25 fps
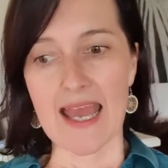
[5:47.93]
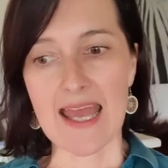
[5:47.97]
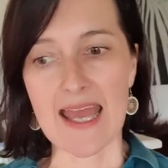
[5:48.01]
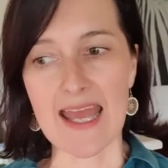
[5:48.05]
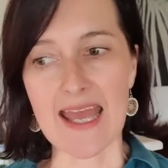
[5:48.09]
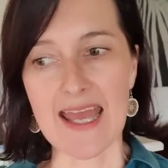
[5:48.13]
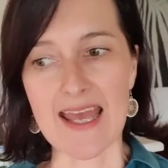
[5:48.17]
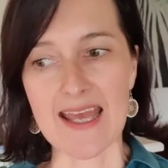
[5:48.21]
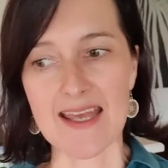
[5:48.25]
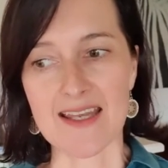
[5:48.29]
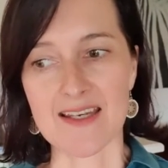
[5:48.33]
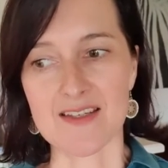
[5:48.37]

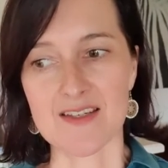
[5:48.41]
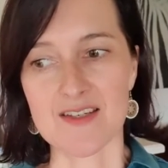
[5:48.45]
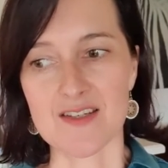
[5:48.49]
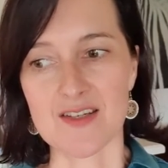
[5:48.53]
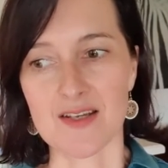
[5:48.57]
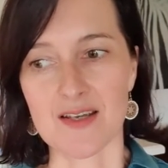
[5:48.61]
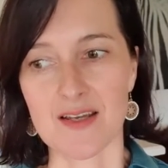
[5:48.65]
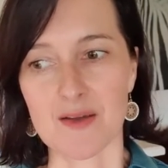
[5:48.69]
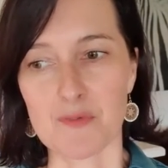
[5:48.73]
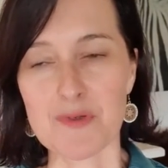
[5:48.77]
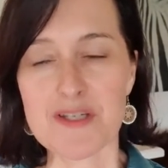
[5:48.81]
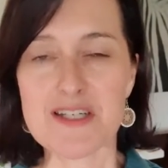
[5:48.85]
And
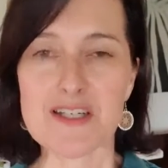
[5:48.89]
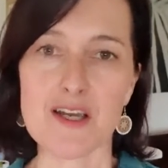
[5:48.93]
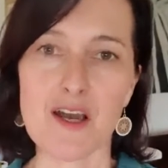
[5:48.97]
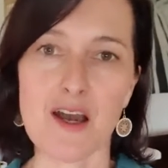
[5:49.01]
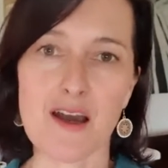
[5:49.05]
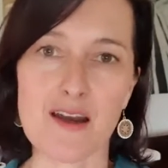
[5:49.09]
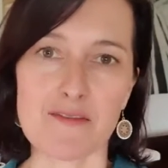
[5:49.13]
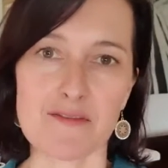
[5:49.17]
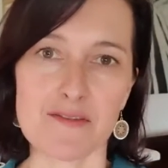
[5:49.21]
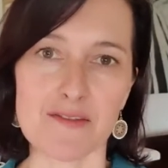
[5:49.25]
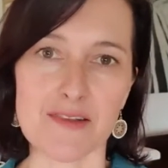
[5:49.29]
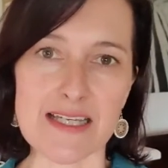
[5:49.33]
which
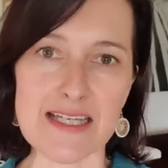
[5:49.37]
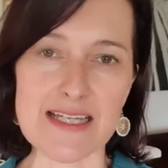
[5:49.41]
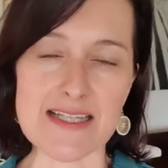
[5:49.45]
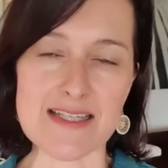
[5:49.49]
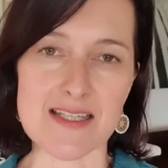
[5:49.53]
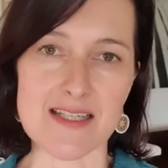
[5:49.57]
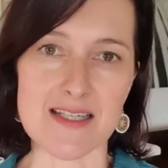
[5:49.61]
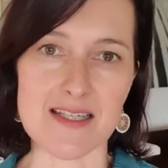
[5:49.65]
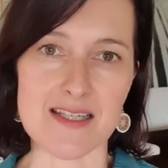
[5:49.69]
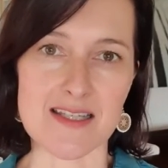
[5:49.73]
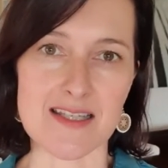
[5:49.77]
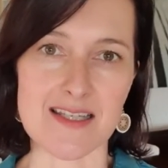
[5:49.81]
kind of
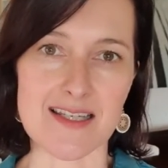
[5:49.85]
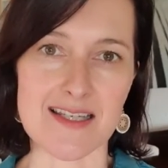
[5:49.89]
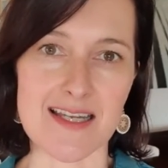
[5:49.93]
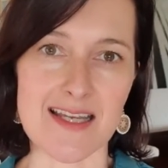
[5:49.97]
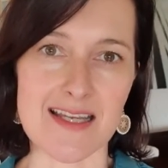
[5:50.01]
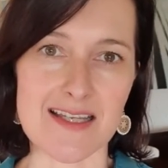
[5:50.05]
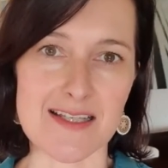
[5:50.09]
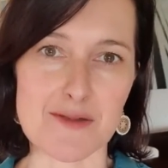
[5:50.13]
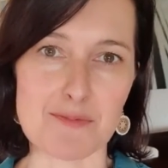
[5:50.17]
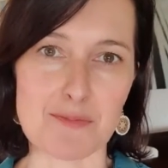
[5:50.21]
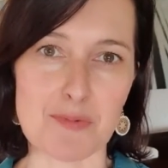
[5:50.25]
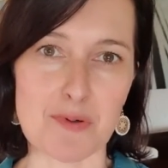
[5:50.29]
leads into the
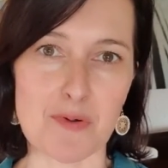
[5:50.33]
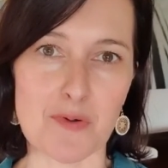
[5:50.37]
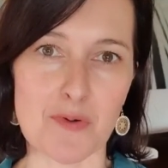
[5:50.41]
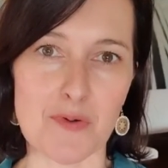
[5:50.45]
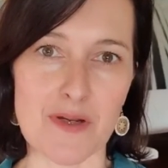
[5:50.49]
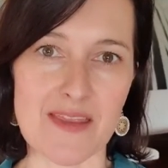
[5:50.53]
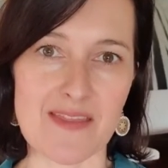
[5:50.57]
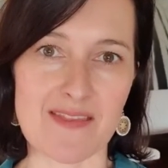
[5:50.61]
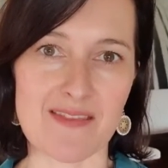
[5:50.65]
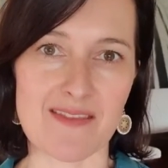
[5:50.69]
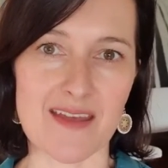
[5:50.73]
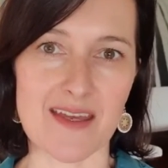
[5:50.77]
next
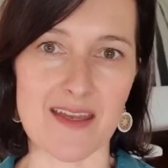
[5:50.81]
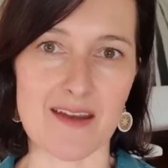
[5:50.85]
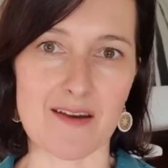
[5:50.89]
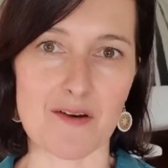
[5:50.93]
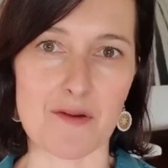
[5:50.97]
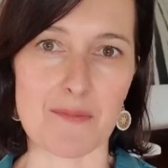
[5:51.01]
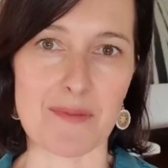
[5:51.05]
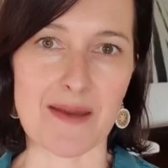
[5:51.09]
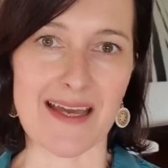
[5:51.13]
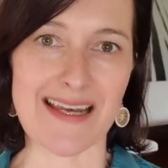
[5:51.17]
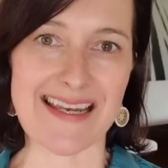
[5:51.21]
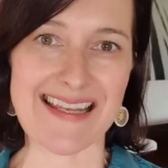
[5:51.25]
point there
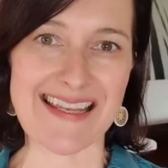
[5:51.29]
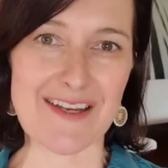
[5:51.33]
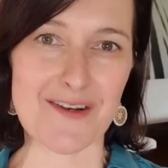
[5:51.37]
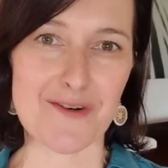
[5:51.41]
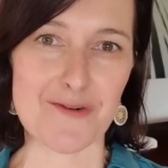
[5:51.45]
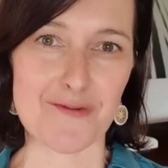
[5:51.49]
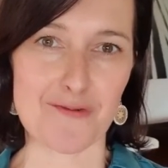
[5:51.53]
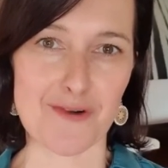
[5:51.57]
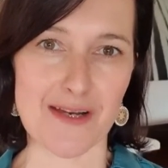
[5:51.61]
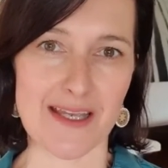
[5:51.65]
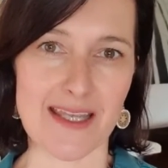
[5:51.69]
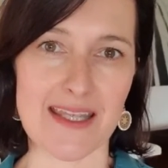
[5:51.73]
about
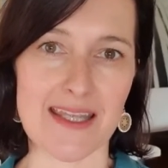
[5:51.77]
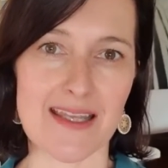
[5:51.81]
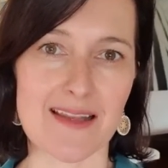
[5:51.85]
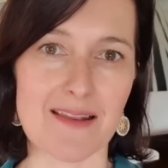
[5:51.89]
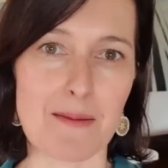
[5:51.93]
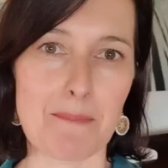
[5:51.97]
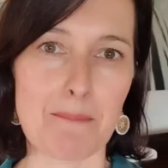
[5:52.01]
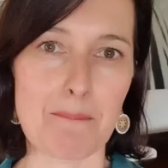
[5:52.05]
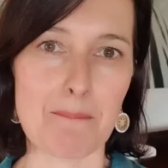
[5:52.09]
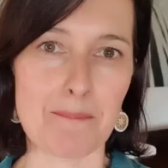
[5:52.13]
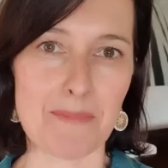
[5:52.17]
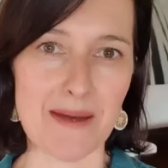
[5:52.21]

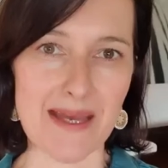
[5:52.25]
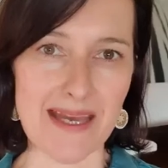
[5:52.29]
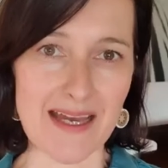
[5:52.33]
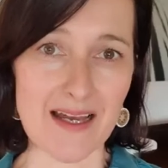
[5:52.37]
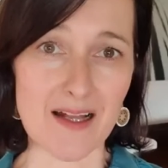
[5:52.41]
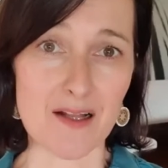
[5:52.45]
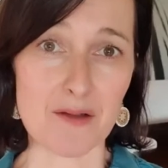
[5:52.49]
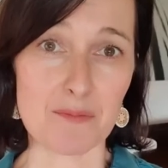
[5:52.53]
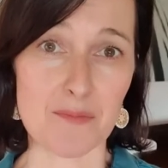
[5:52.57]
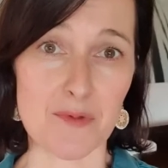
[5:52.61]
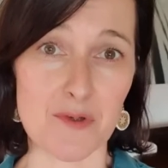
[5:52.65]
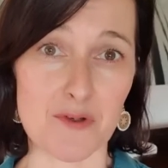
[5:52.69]
irregular
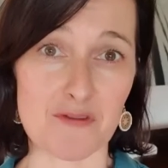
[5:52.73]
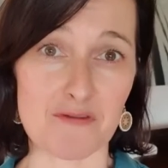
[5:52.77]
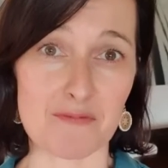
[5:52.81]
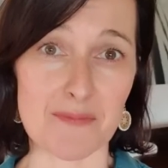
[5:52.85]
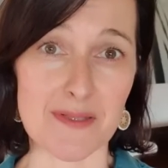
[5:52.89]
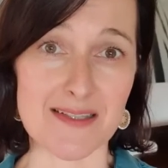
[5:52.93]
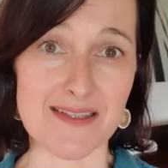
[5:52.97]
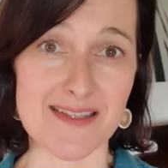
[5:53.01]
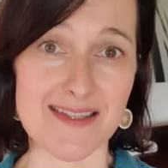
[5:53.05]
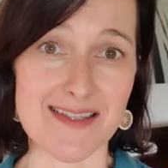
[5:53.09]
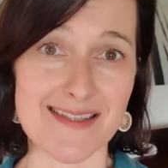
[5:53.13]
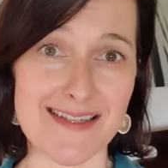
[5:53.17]
bowel
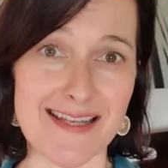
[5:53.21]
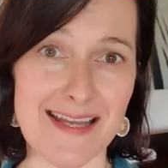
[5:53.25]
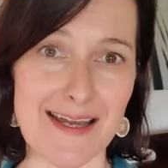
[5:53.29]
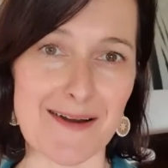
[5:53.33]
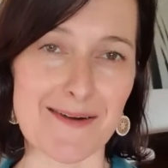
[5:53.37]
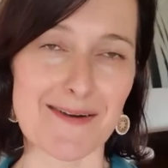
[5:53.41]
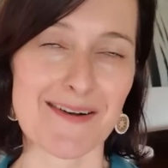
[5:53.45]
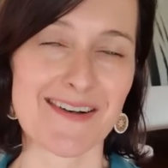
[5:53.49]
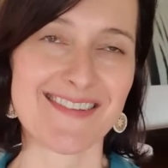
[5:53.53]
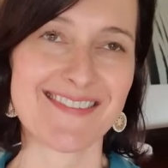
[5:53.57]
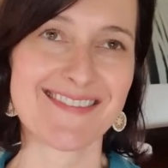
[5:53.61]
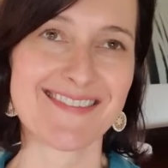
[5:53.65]
movements. Now,